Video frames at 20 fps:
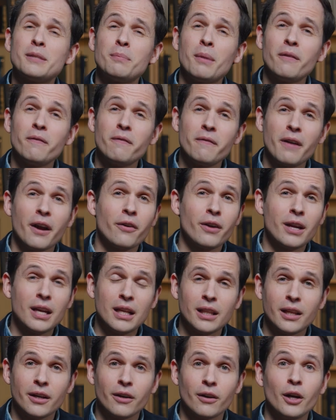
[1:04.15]
has made very
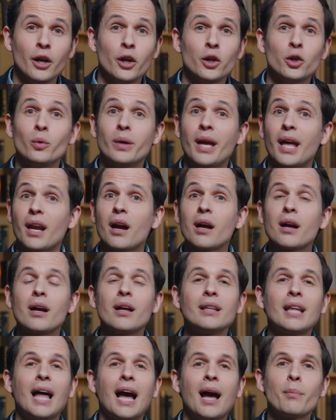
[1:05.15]
clear you cannot
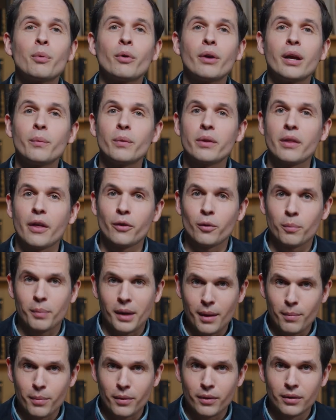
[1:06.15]
collaborate with other
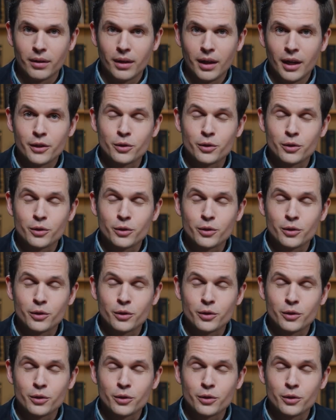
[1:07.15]
people.